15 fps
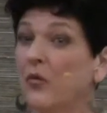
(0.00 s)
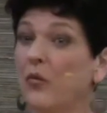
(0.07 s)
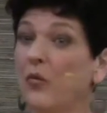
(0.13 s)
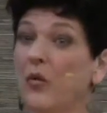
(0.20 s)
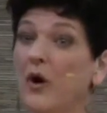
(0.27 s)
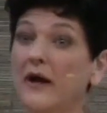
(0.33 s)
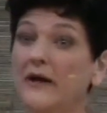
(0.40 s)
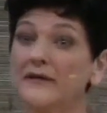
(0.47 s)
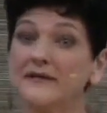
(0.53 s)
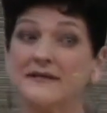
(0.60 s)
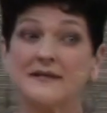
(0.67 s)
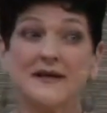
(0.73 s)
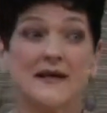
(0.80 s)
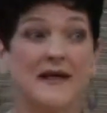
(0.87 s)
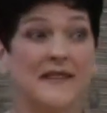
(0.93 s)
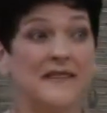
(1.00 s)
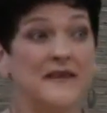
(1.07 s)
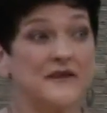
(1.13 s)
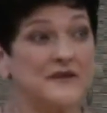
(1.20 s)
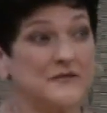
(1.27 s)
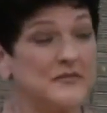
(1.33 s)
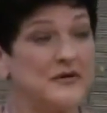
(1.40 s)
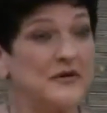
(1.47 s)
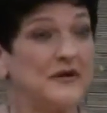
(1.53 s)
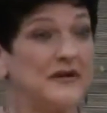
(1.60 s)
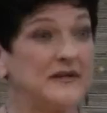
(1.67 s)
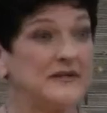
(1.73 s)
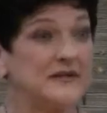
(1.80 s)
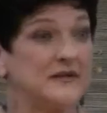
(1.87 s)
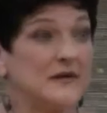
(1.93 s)
wants the
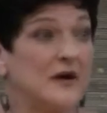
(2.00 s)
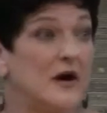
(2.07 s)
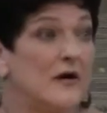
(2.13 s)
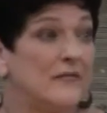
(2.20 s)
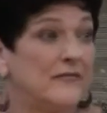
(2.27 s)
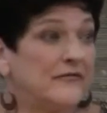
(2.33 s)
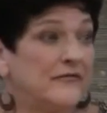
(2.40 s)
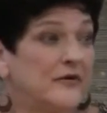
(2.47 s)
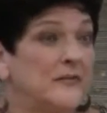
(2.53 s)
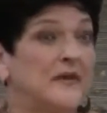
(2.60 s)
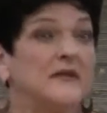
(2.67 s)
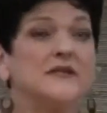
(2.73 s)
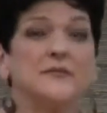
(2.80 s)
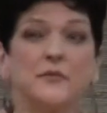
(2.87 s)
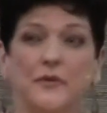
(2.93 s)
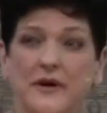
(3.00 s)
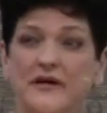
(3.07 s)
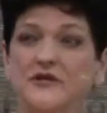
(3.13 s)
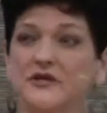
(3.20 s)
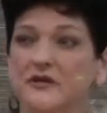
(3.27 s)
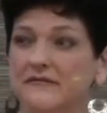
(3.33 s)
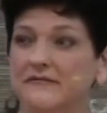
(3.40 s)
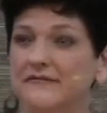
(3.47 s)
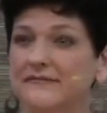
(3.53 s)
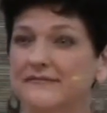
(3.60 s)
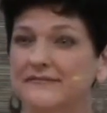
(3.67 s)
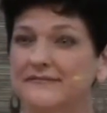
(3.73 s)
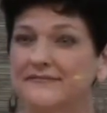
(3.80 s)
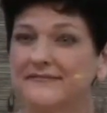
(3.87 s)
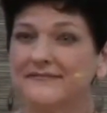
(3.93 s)
experience to come from inspiration.
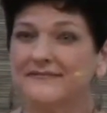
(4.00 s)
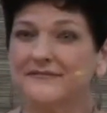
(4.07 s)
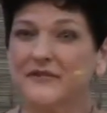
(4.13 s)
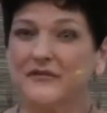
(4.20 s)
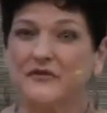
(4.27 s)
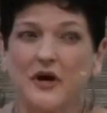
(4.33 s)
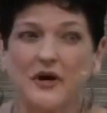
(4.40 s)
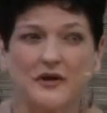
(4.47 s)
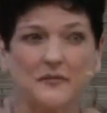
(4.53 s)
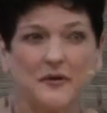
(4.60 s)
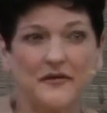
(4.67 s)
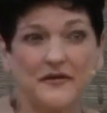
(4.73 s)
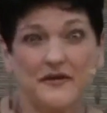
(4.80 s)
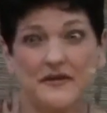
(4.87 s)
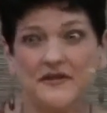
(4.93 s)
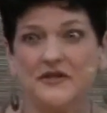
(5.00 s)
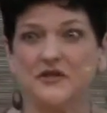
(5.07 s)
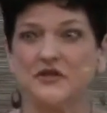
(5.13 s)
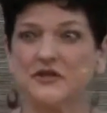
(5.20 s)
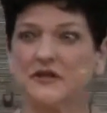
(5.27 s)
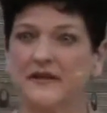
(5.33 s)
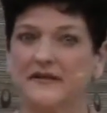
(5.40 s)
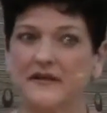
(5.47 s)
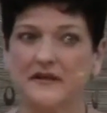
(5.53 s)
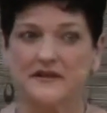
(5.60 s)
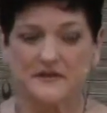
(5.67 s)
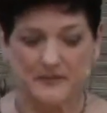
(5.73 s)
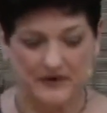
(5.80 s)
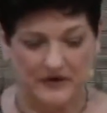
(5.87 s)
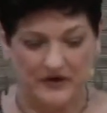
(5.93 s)
We've talked about the condition and the
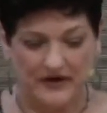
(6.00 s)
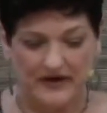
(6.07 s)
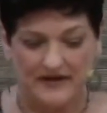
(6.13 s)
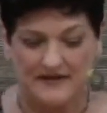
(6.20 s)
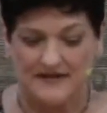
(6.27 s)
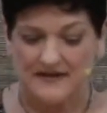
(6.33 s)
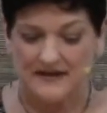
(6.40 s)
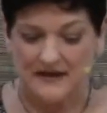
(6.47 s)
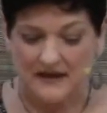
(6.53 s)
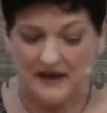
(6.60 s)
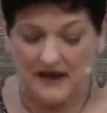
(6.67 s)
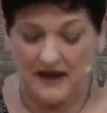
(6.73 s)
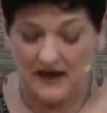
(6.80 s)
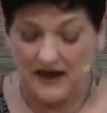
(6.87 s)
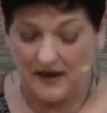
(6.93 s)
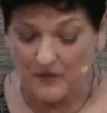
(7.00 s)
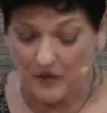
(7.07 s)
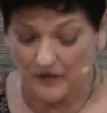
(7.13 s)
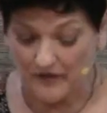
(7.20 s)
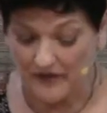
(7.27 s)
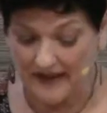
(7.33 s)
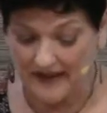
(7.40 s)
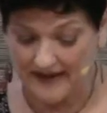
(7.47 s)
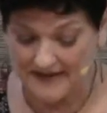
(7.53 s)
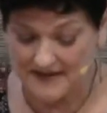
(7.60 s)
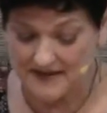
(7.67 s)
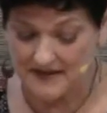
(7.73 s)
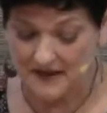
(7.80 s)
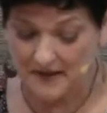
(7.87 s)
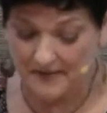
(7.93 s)
experience over the
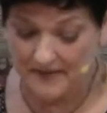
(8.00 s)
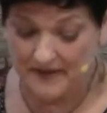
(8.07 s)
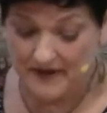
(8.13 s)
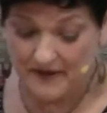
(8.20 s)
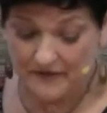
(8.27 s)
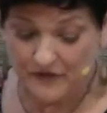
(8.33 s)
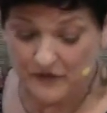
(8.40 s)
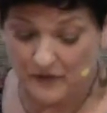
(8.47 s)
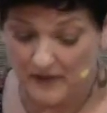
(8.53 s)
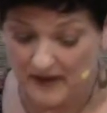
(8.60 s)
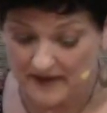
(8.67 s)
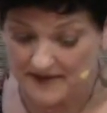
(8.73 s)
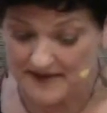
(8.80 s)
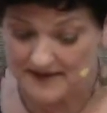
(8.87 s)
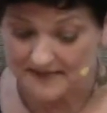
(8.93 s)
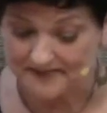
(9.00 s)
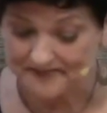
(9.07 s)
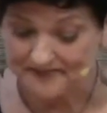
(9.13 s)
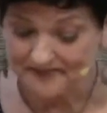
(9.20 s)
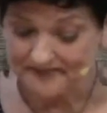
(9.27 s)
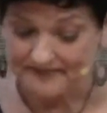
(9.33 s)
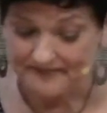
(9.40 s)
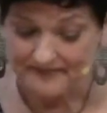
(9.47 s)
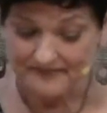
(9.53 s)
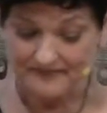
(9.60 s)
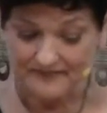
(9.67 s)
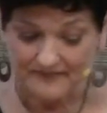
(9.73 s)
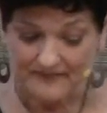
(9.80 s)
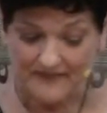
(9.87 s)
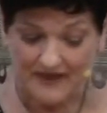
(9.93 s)
last few months.
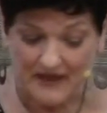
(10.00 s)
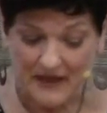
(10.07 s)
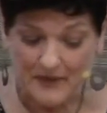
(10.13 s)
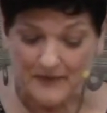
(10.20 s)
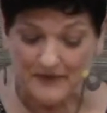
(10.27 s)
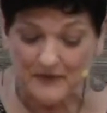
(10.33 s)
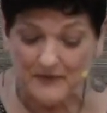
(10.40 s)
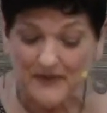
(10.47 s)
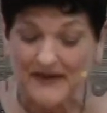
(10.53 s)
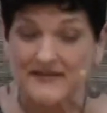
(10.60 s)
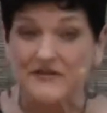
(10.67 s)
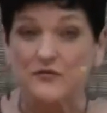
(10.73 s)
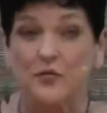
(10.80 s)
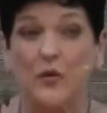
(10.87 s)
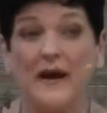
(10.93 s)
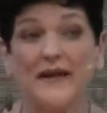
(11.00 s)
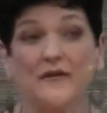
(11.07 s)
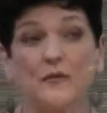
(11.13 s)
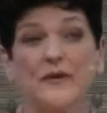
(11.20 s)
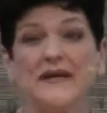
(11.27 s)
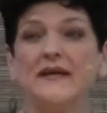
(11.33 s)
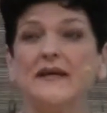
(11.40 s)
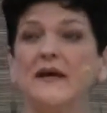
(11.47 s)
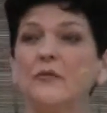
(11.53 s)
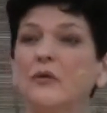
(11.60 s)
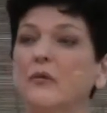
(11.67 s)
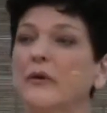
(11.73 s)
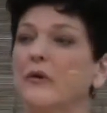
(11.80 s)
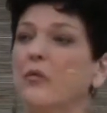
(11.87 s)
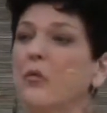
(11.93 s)
But the best way that we can get what we